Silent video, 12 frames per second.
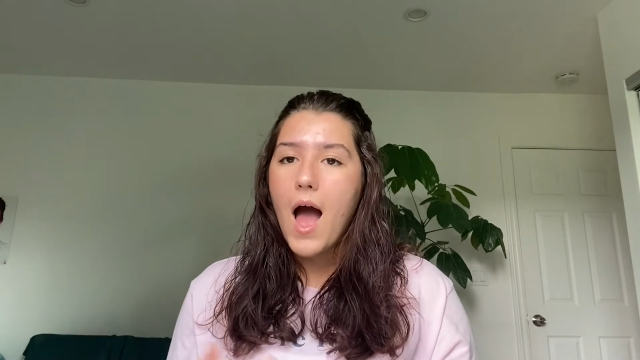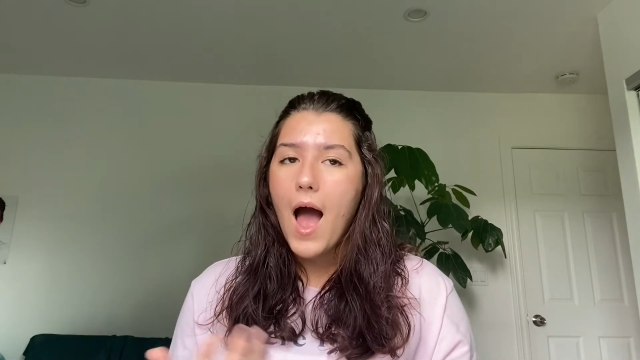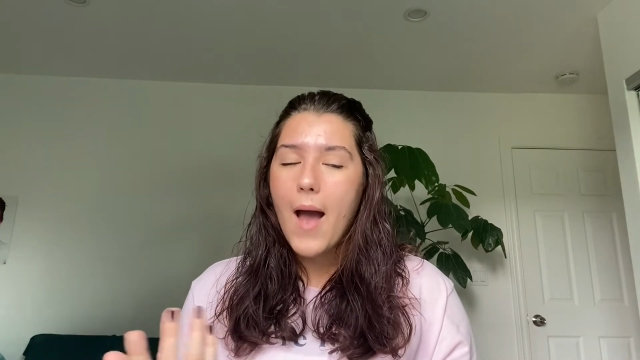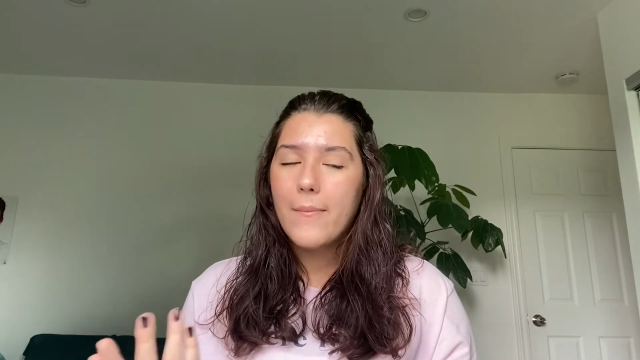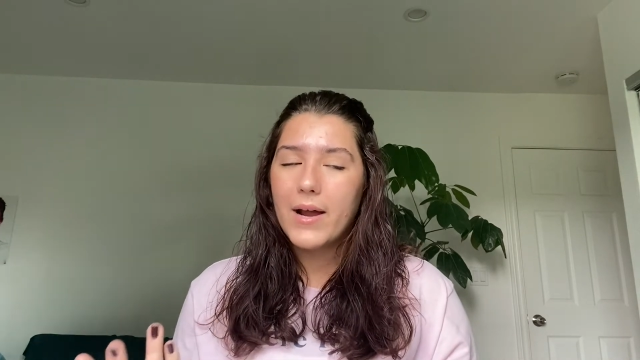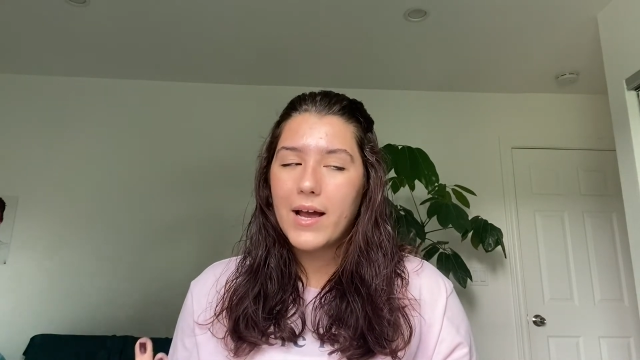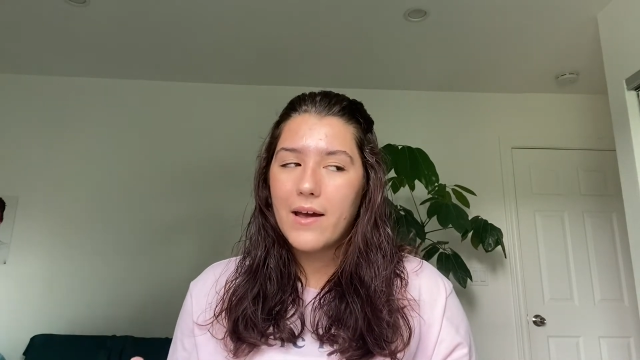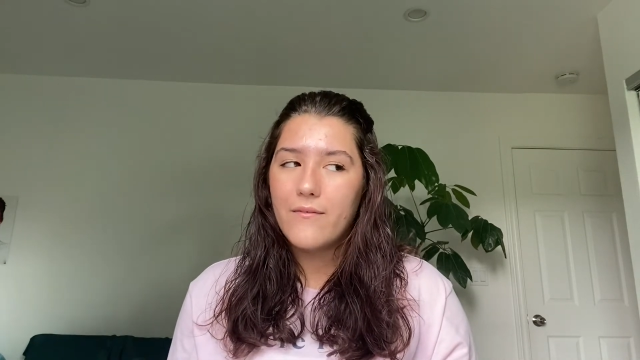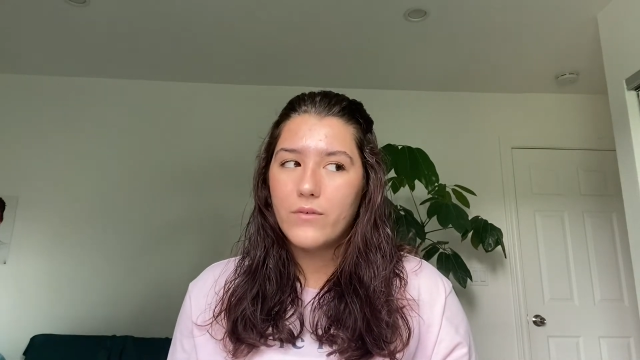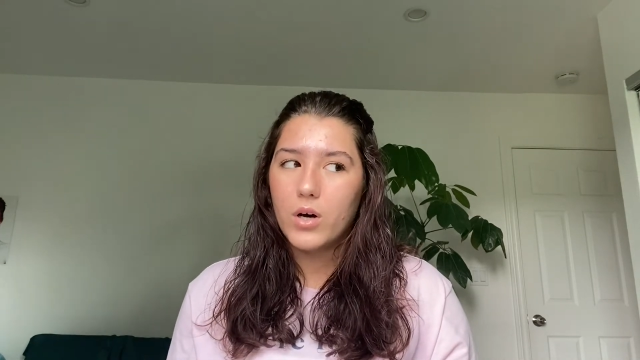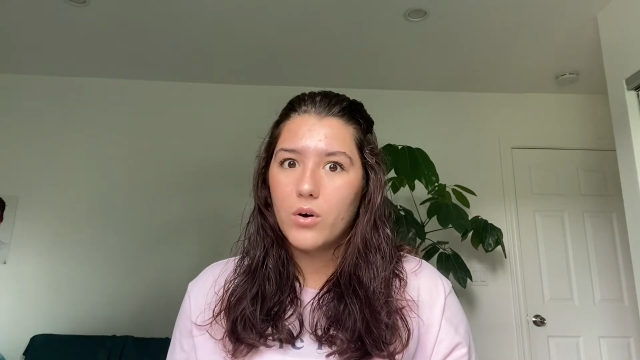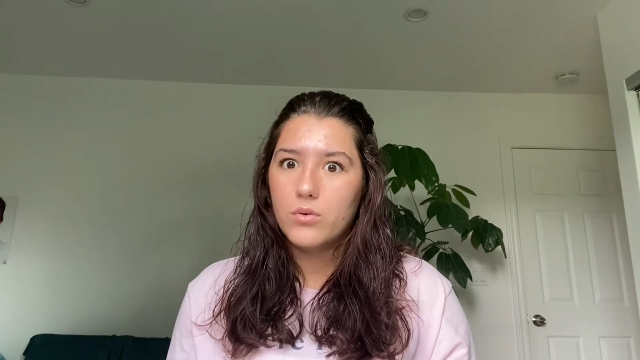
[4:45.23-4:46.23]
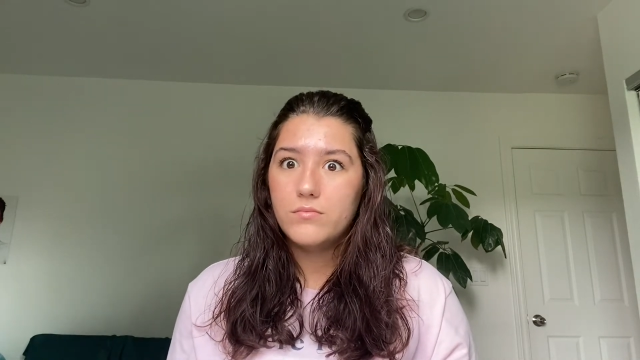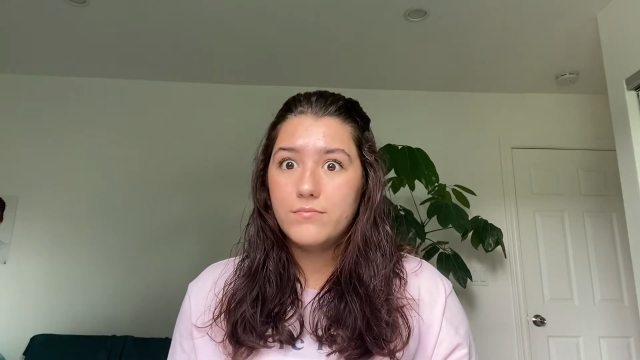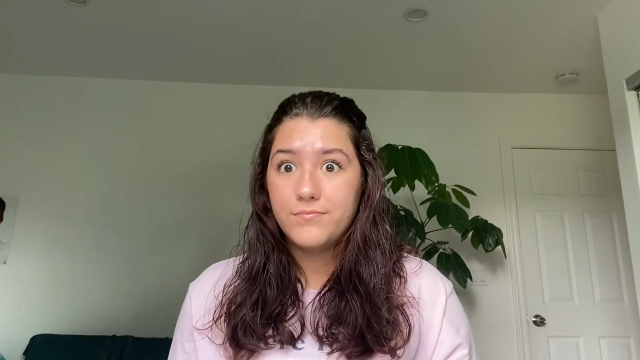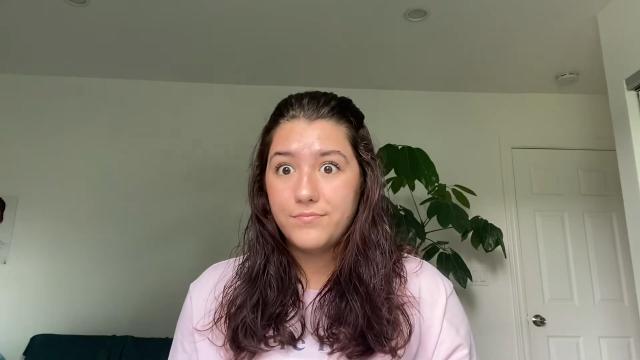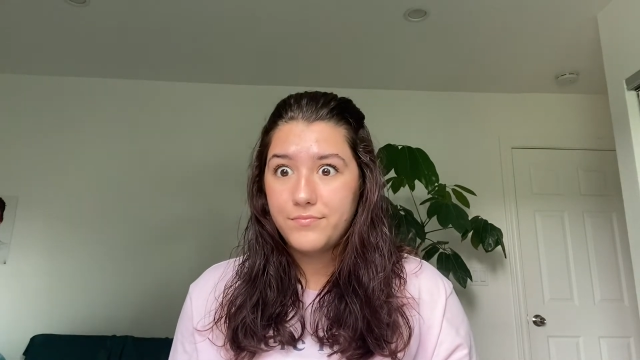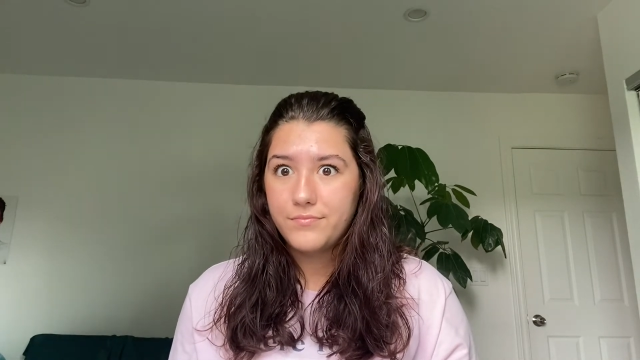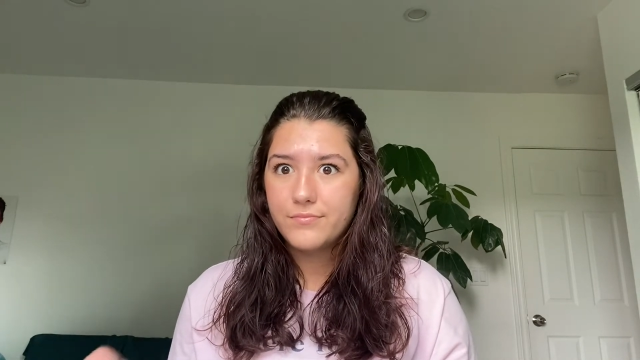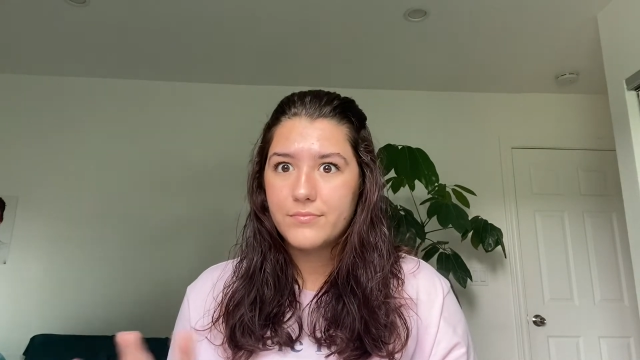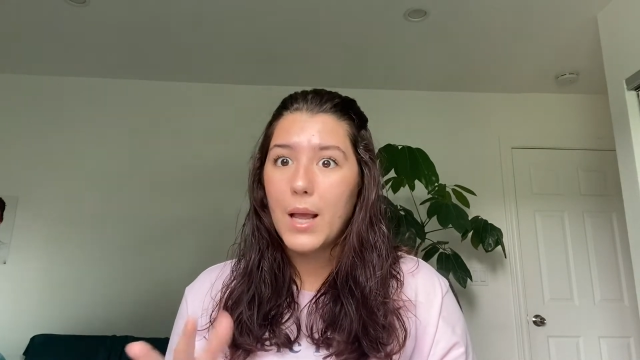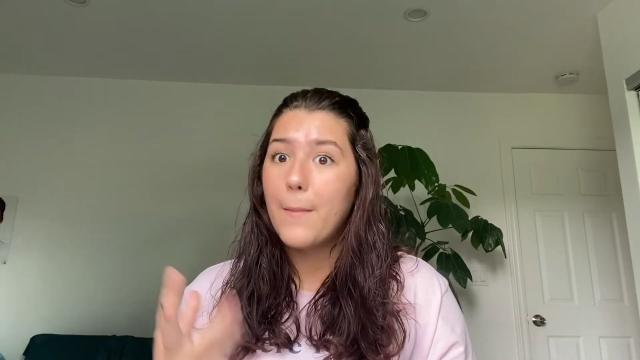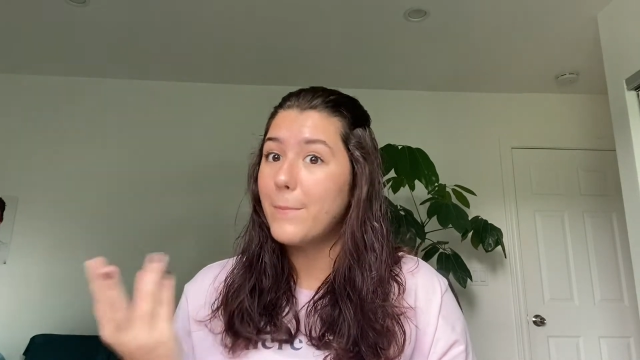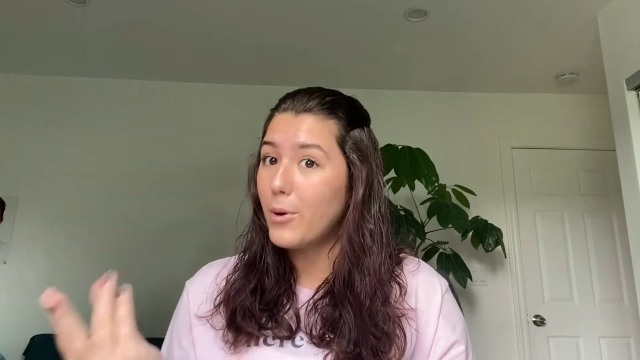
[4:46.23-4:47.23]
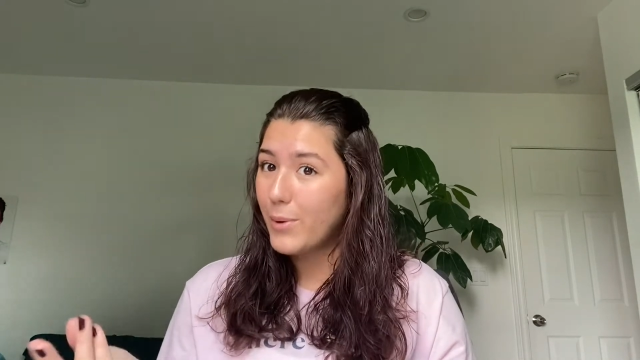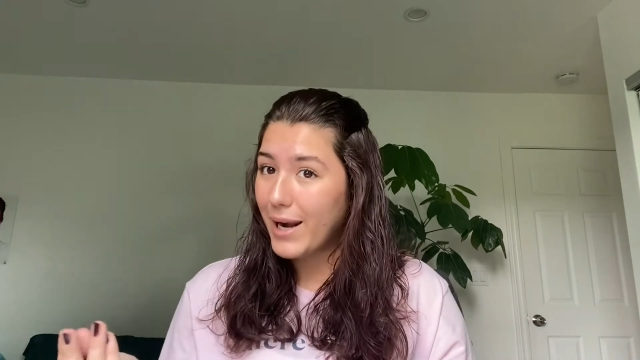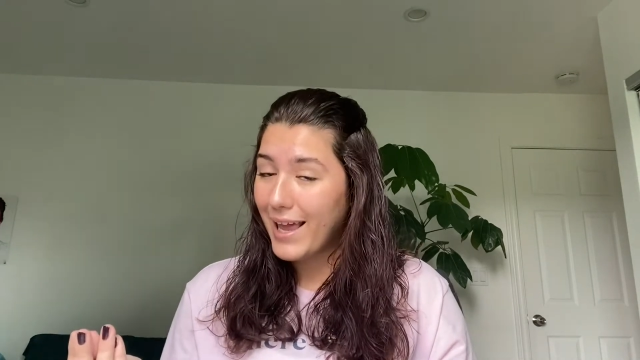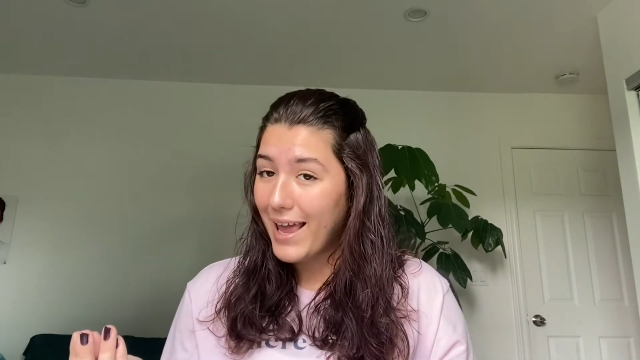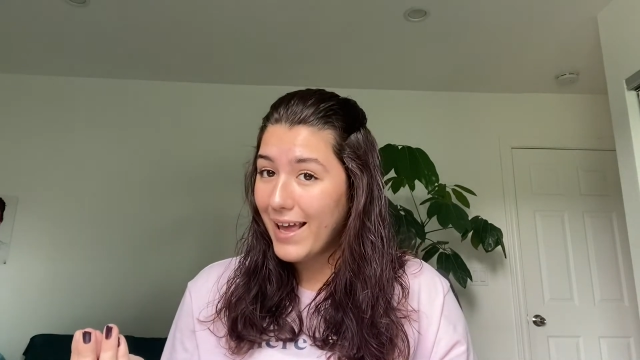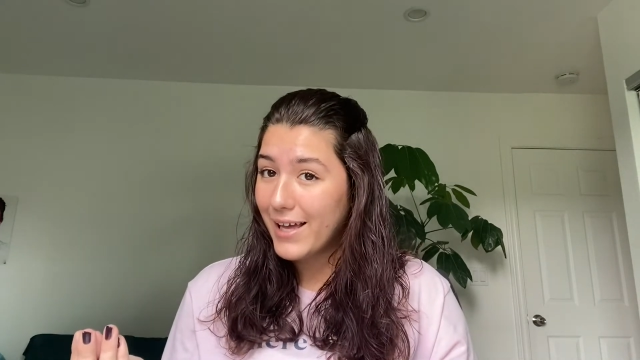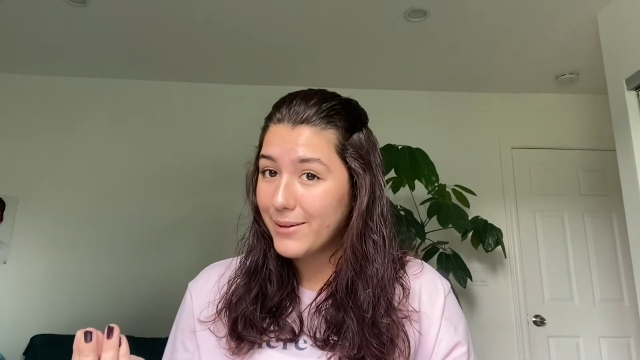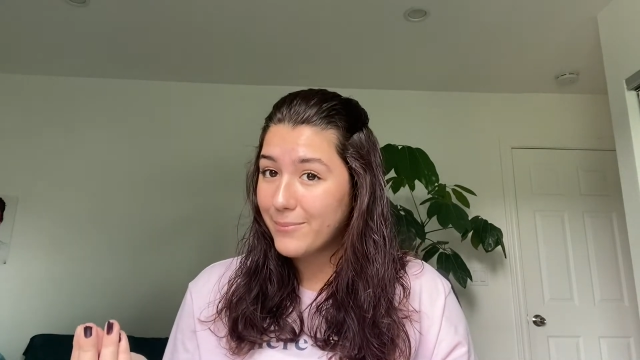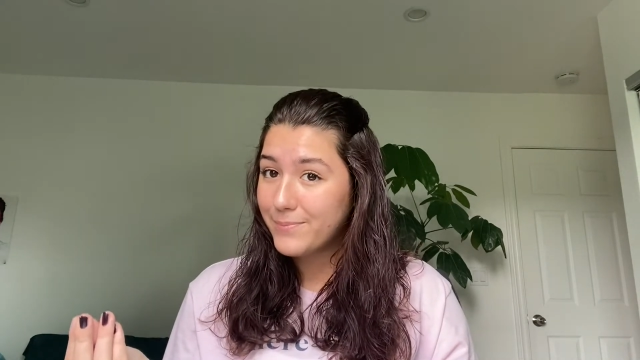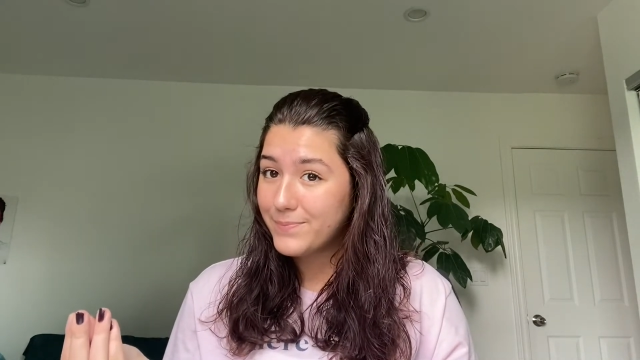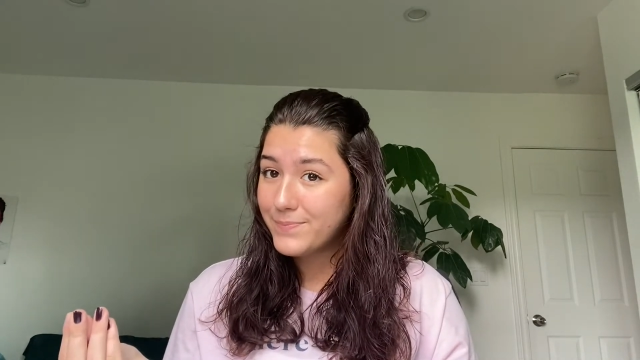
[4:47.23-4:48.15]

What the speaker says: I mean, I can't vote, but when I can,